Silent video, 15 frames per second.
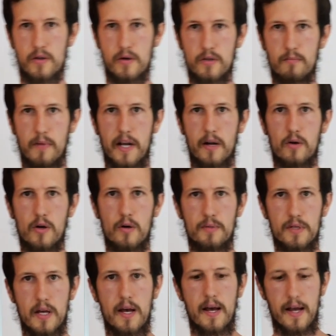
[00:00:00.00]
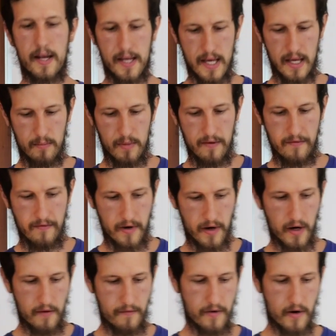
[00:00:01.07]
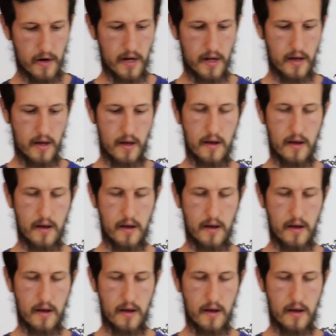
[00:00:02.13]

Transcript: those microbes can be very, very